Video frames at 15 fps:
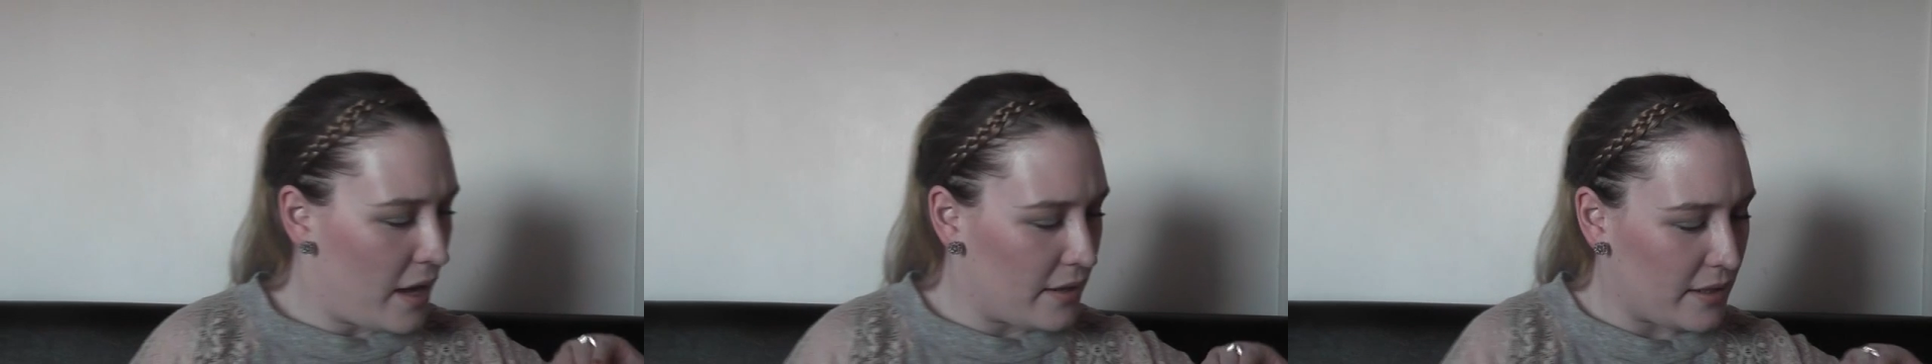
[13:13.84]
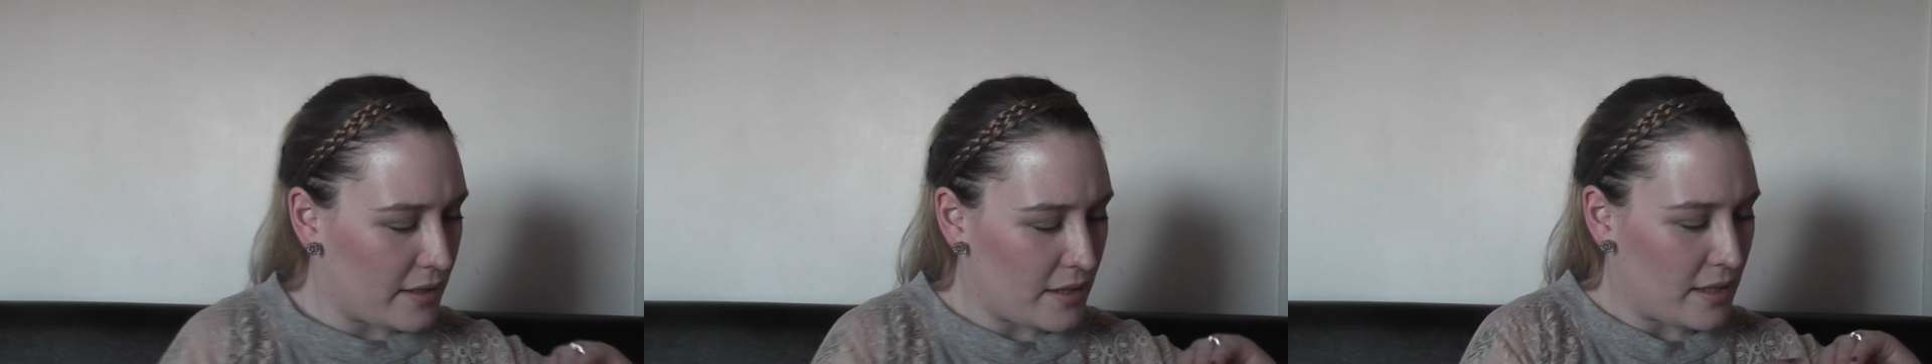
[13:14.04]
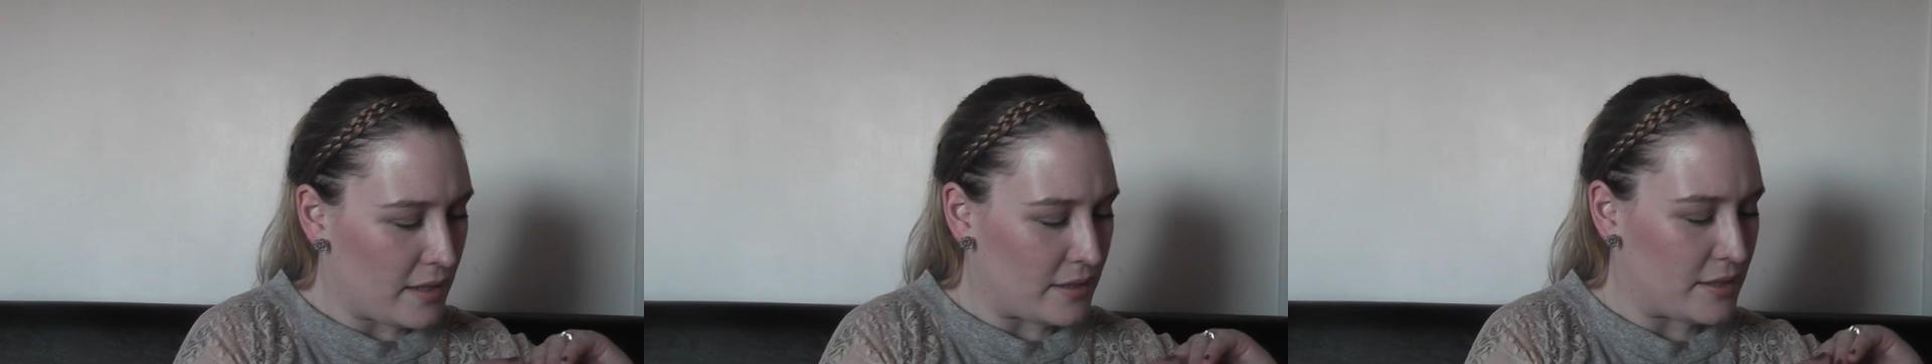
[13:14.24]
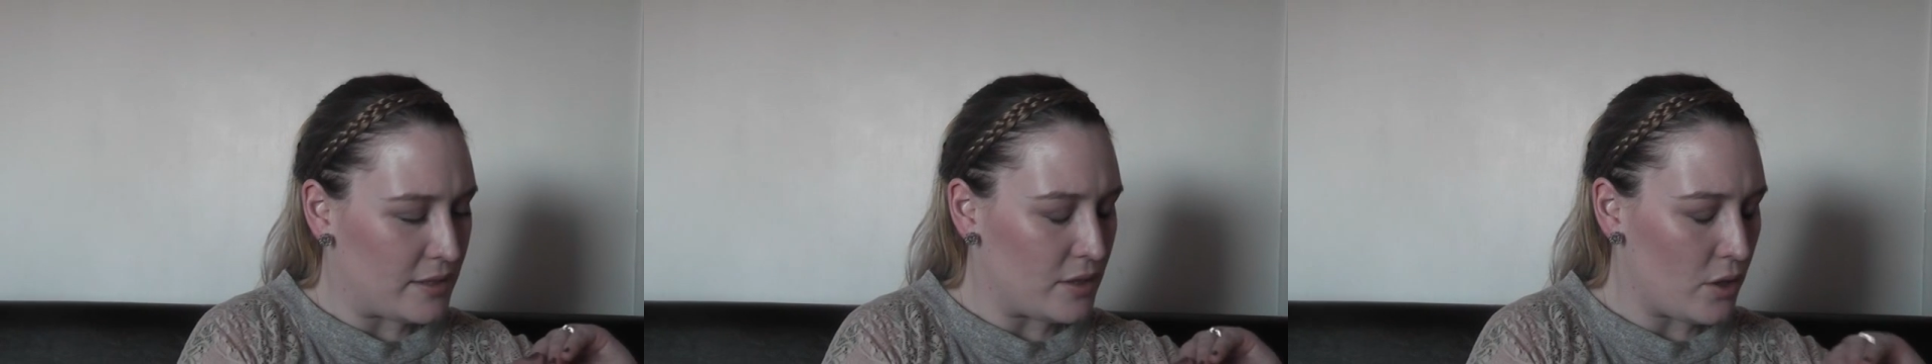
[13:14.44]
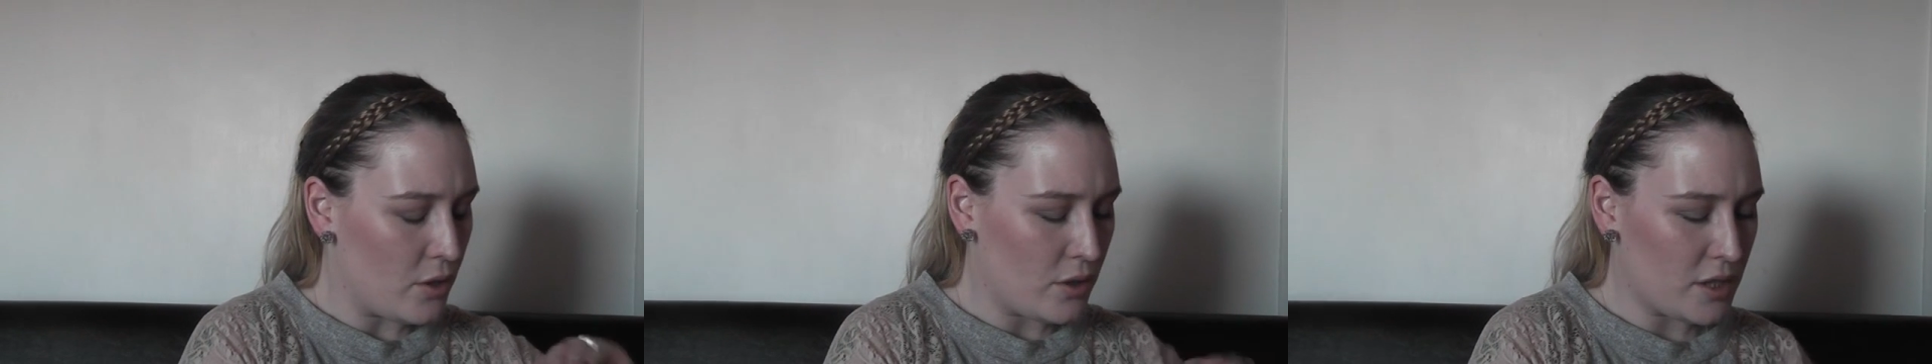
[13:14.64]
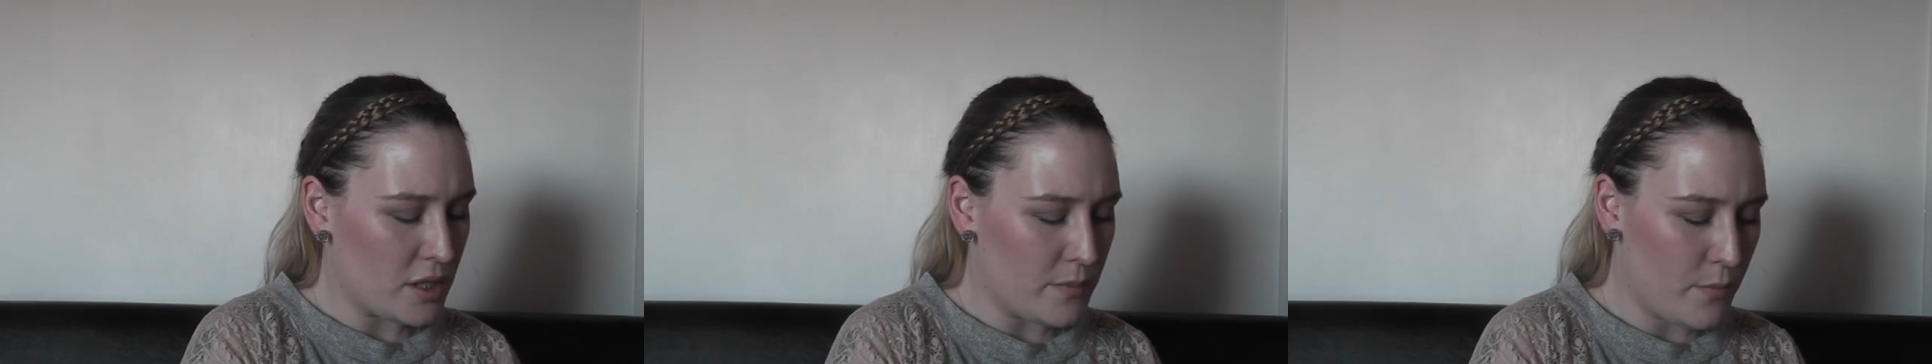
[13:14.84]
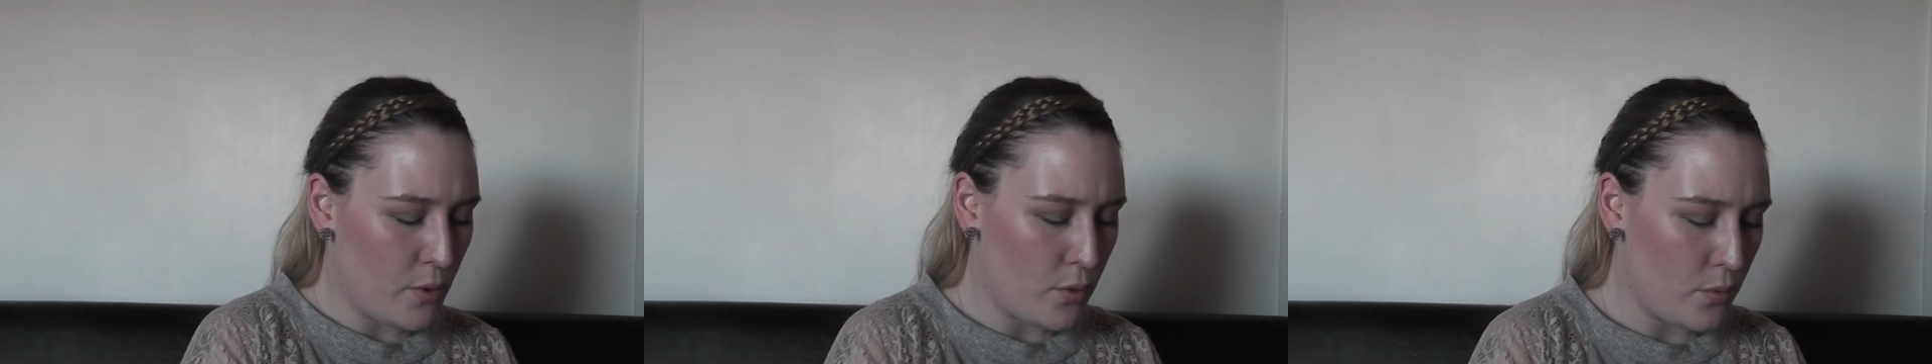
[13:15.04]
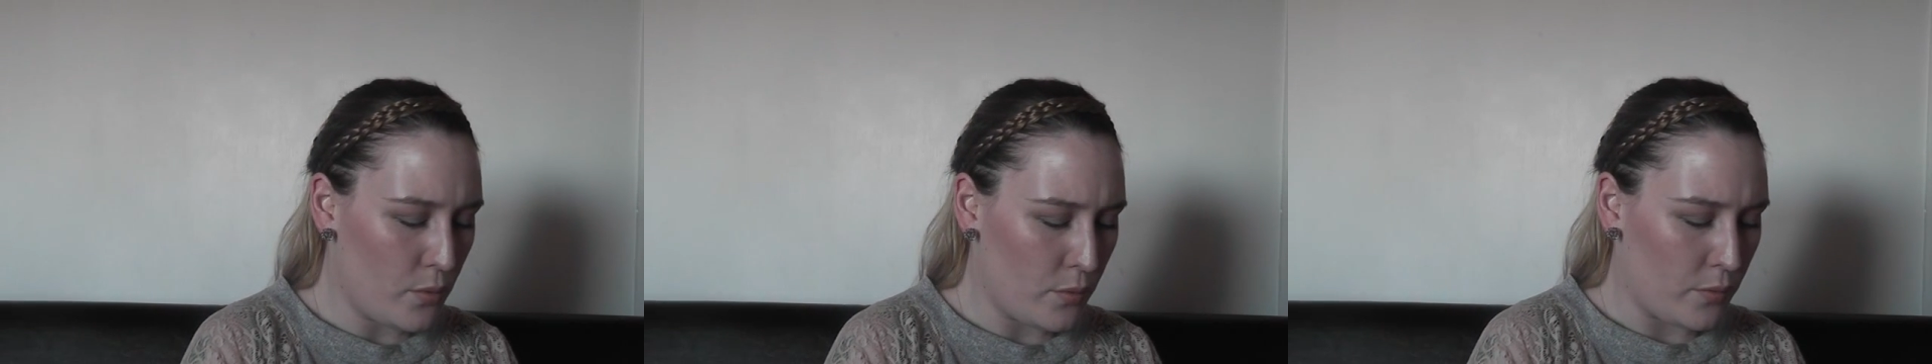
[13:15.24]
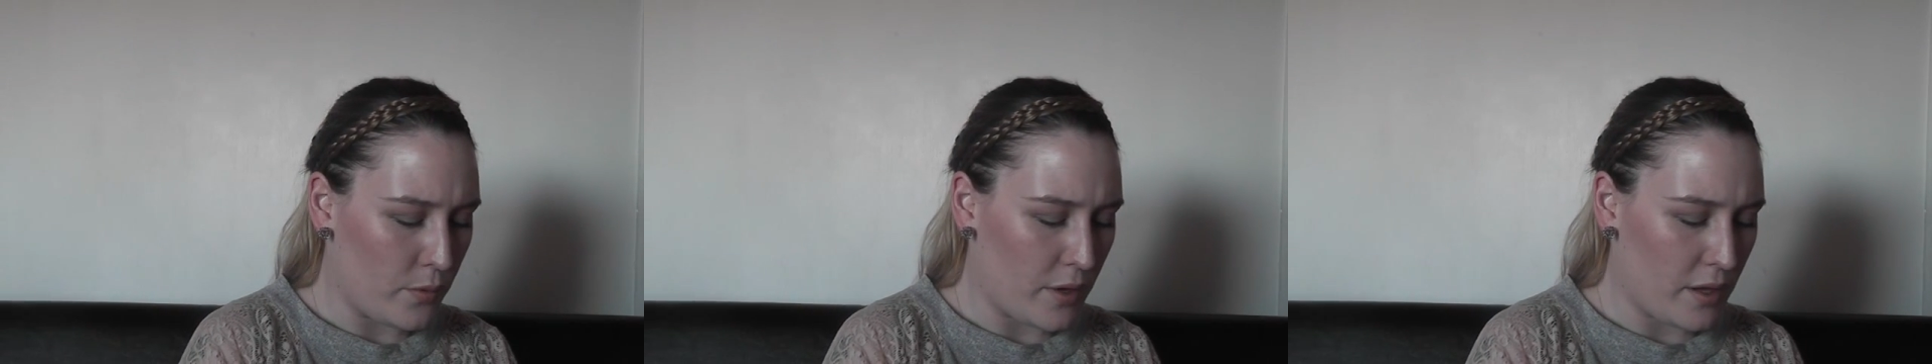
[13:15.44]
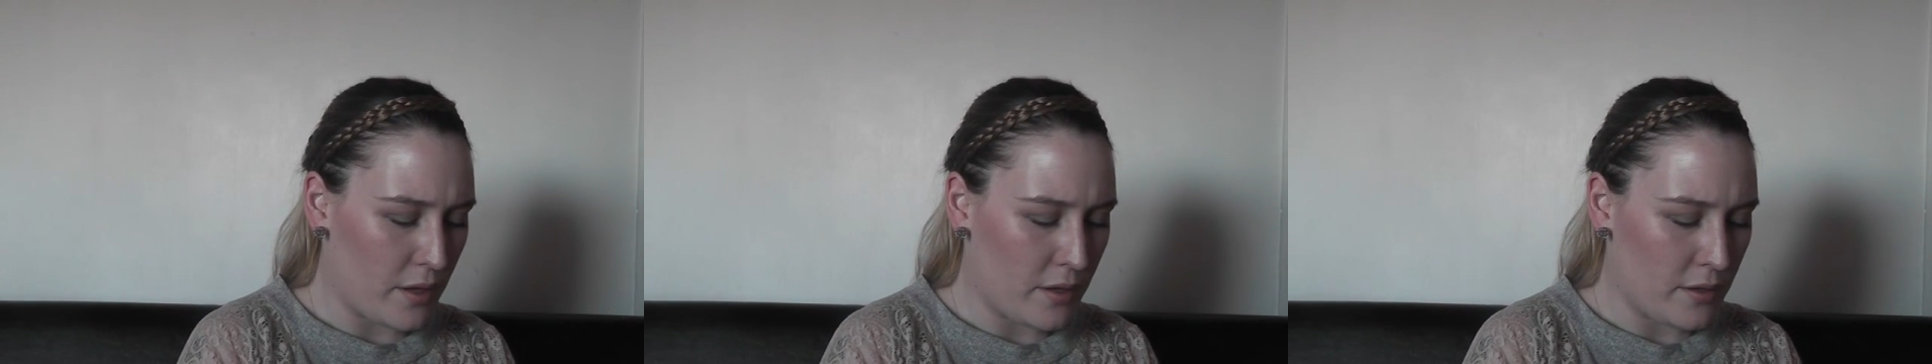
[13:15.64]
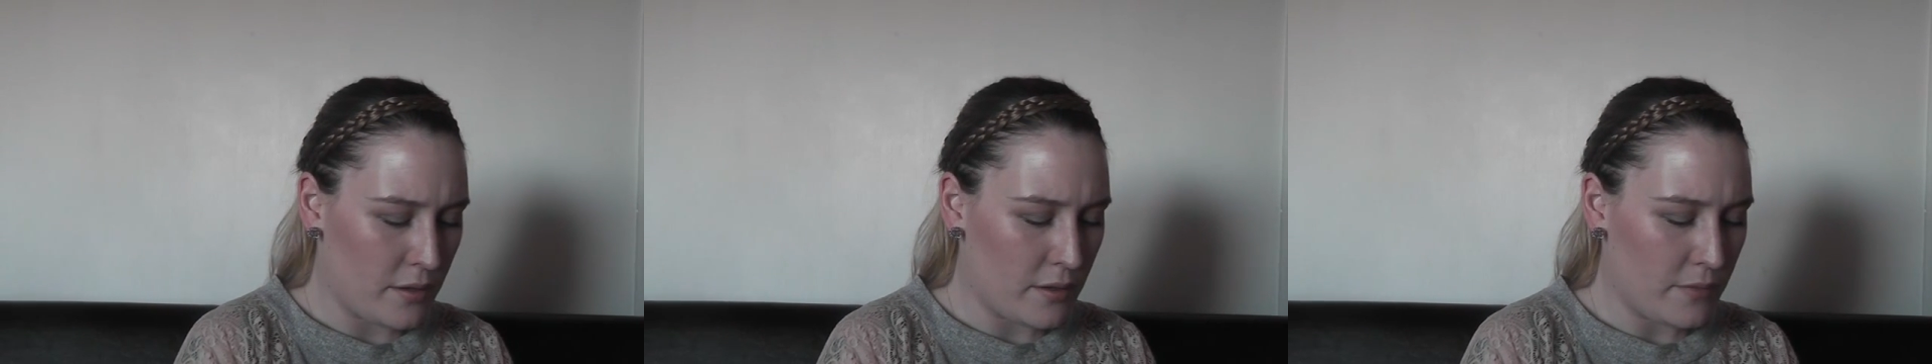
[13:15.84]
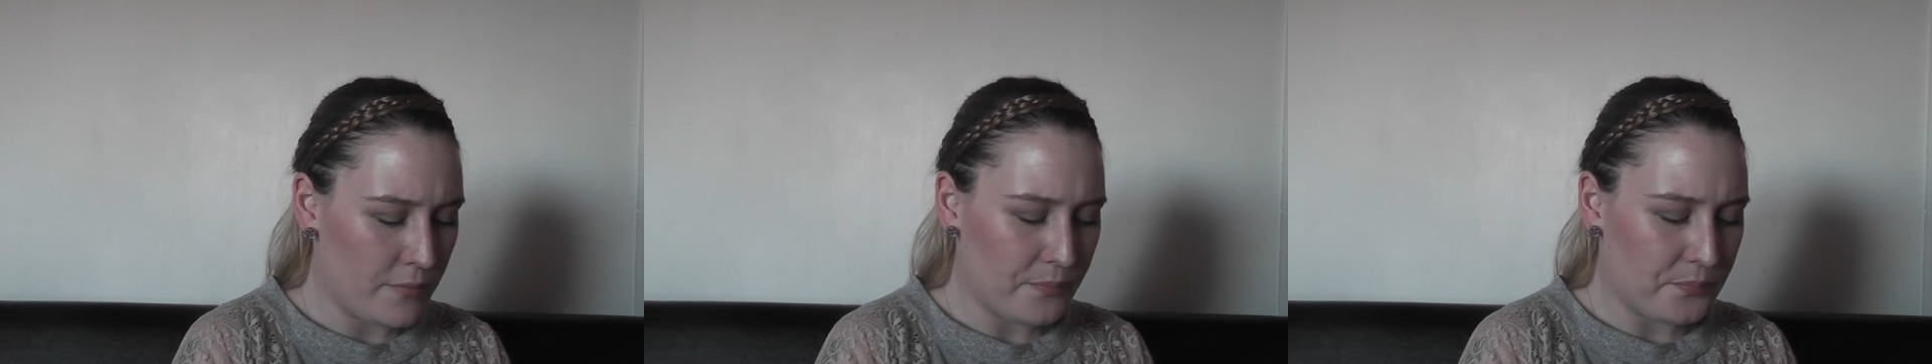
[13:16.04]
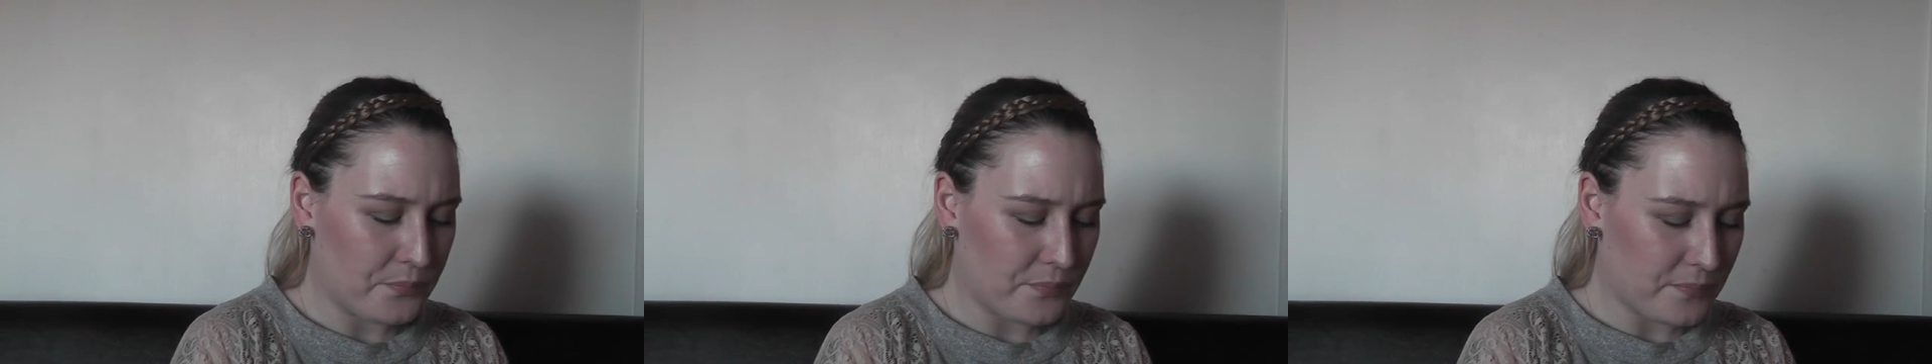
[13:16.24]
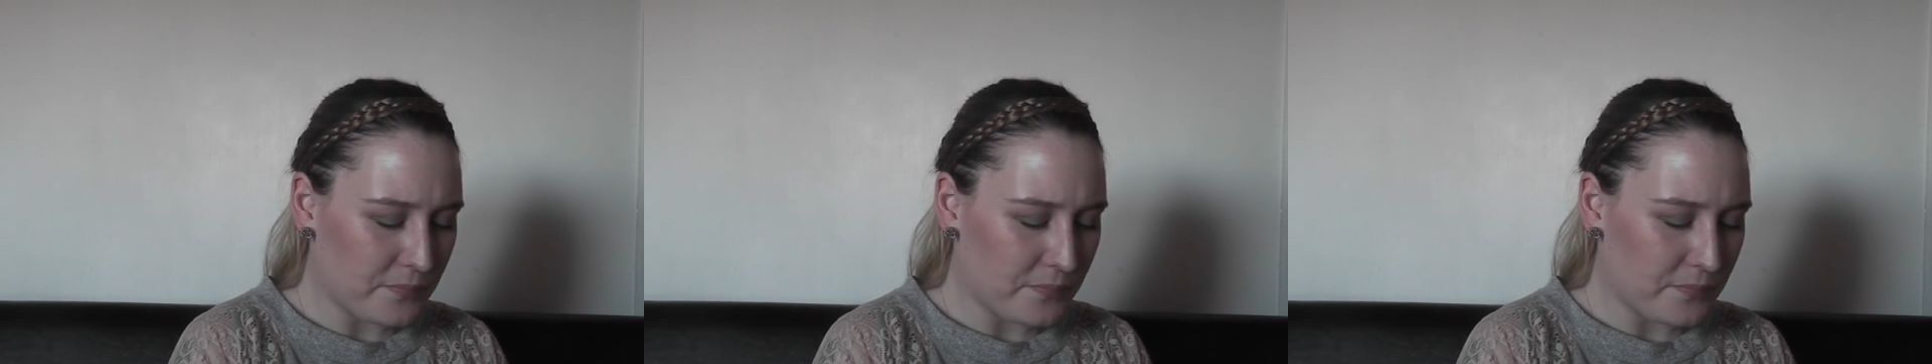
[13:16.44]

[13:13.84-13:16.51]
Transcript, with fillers: and it, it's so smooth, and